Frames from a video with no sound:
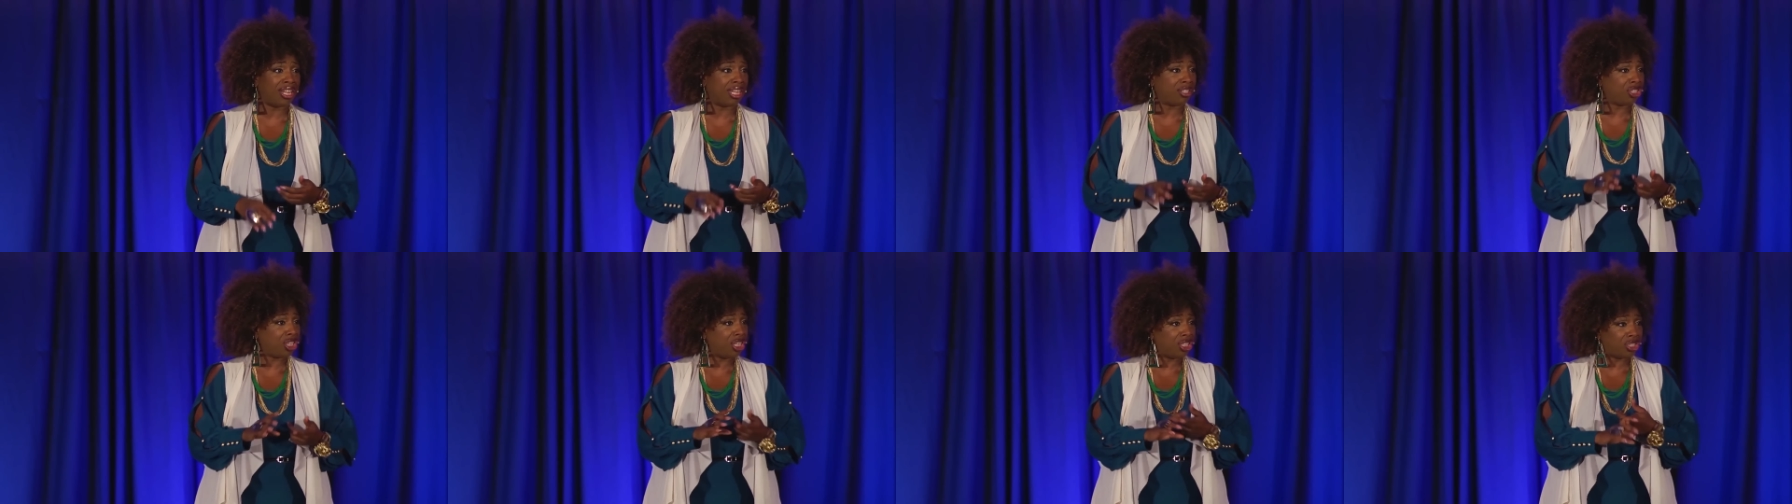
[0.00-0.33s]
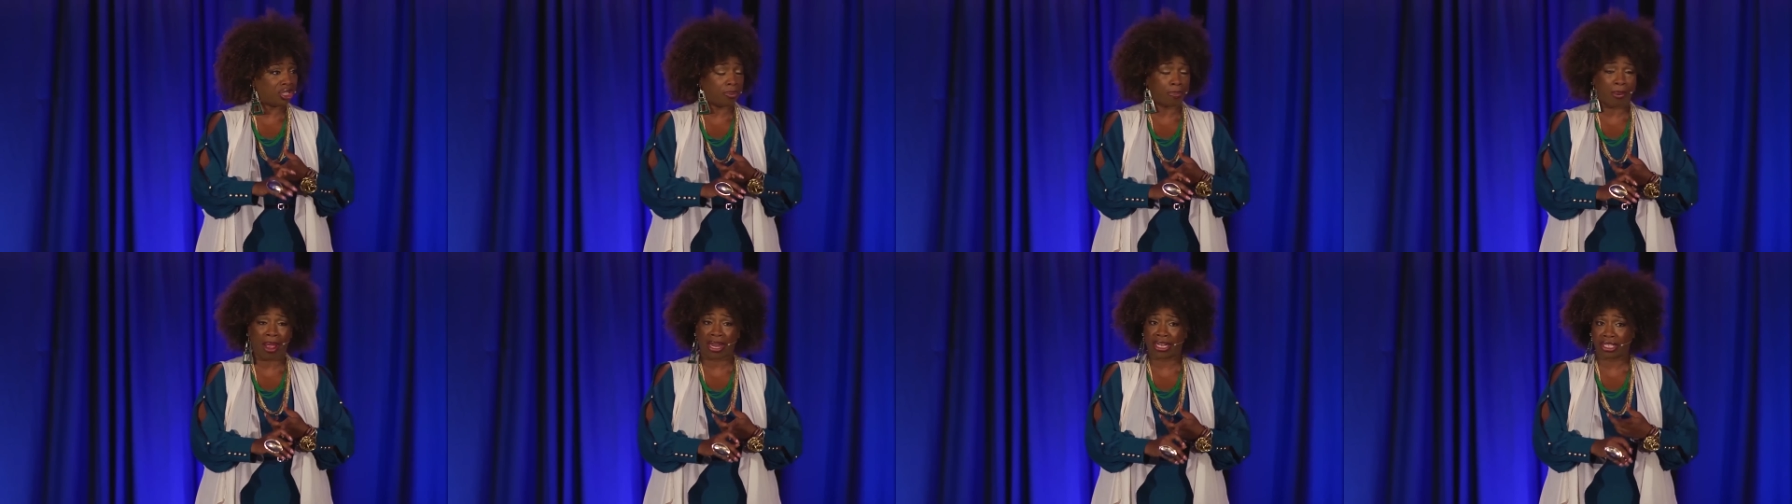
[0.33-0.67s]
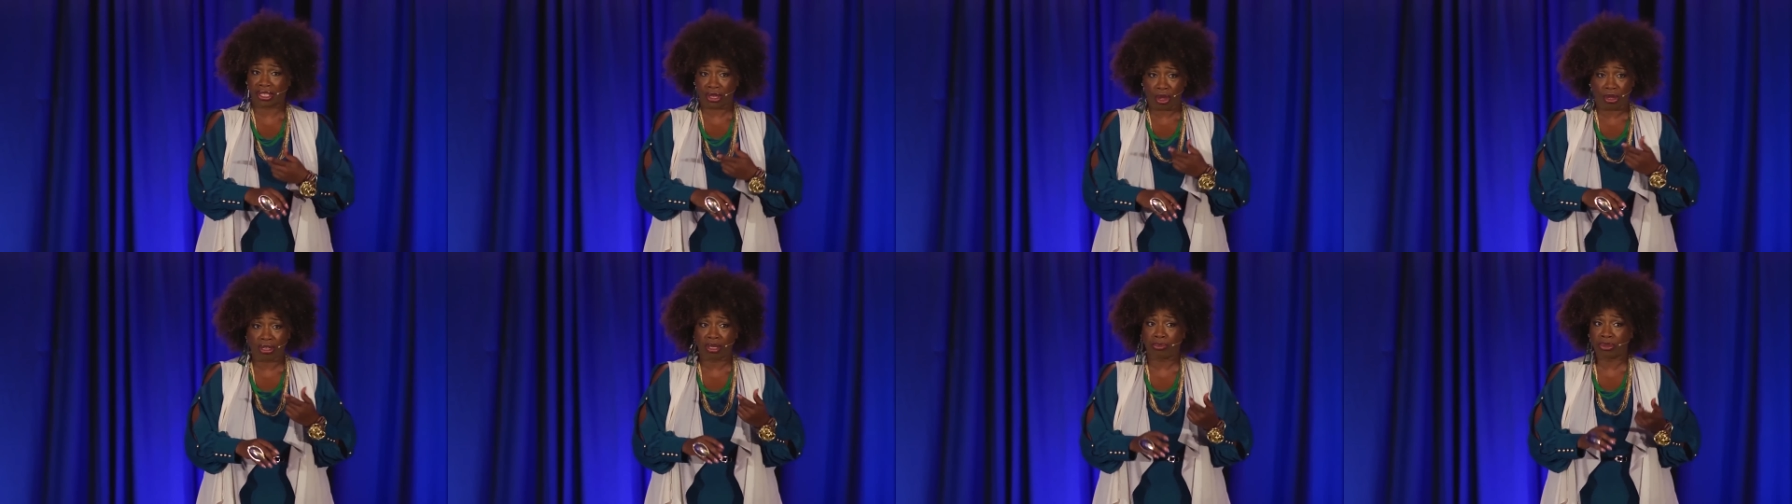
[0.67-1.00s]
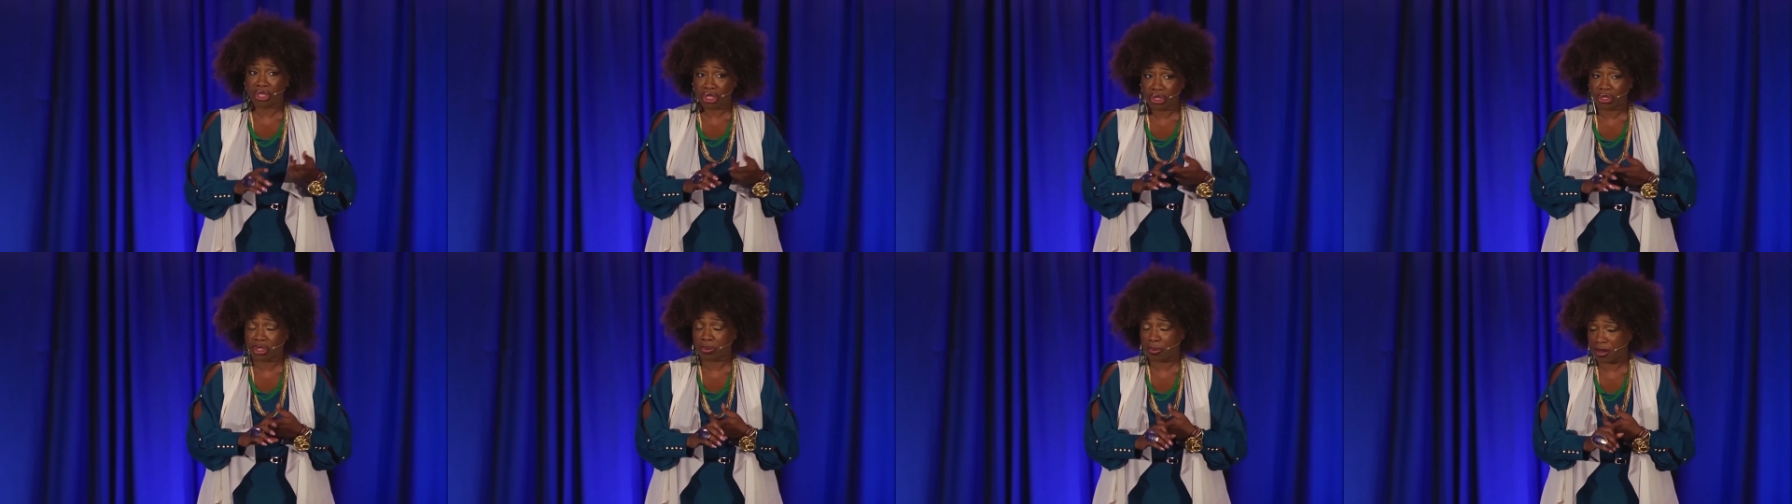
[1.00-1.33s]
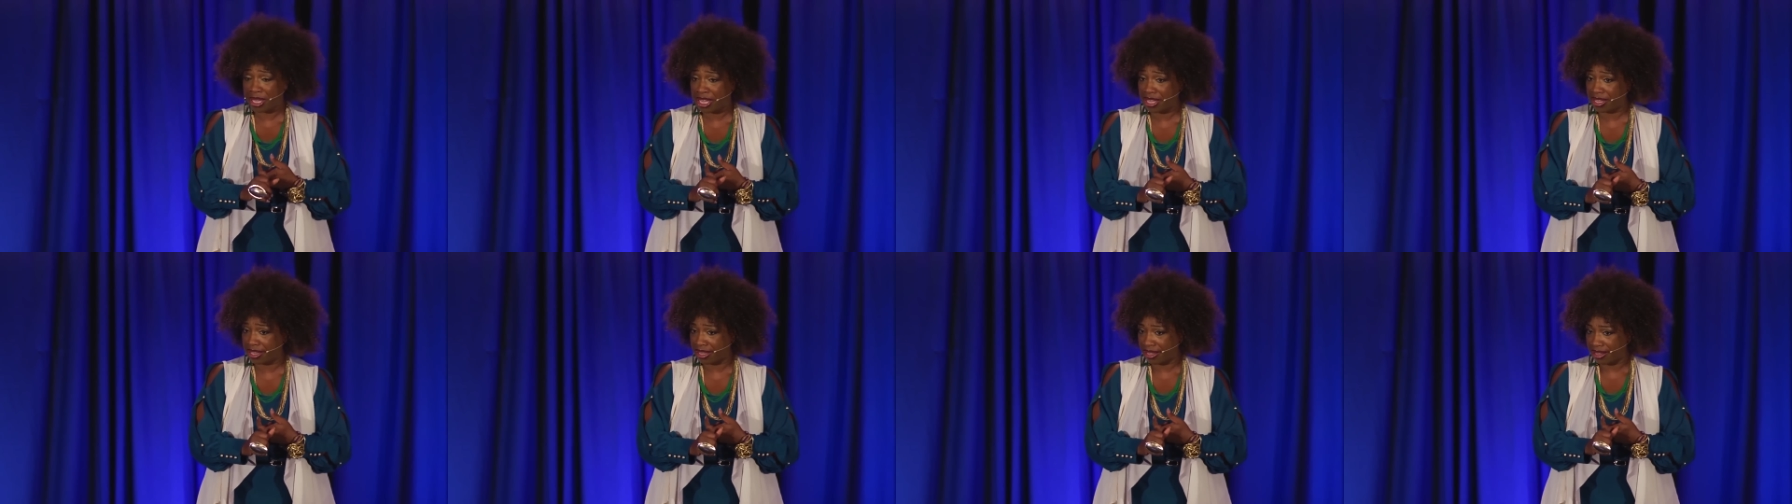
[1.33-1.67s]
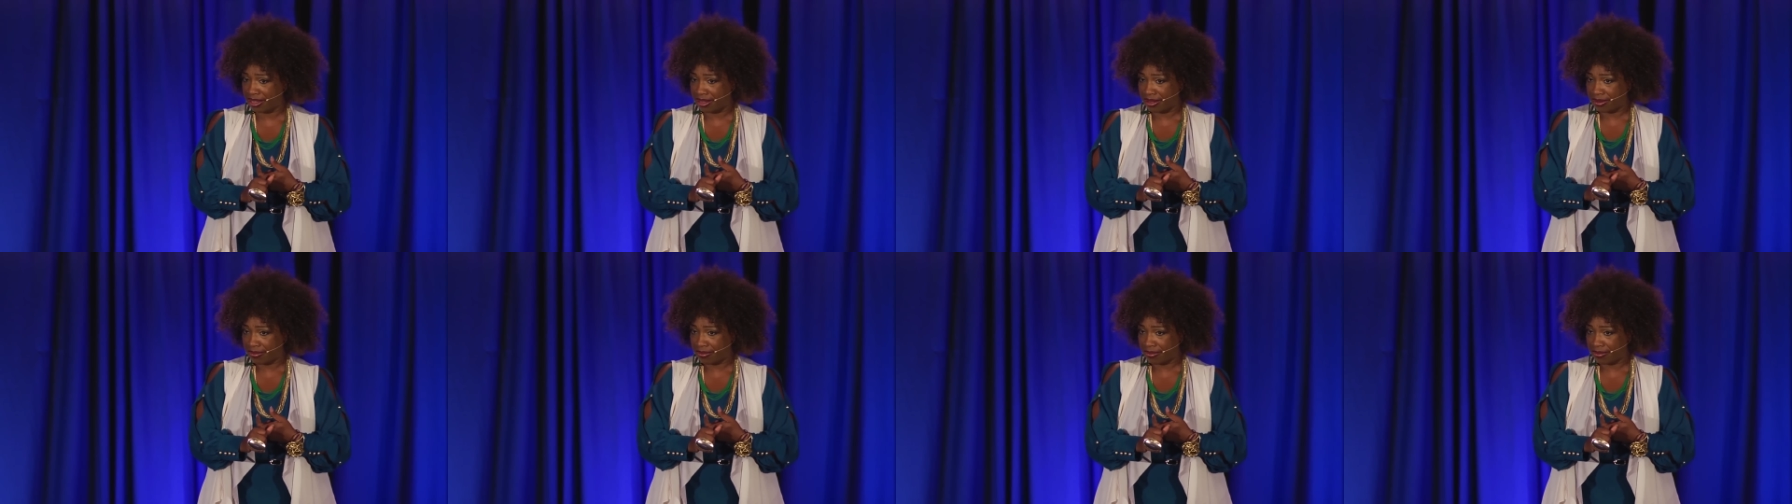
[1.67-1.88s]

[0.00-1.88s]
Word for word: Their teacher probably told them to speak.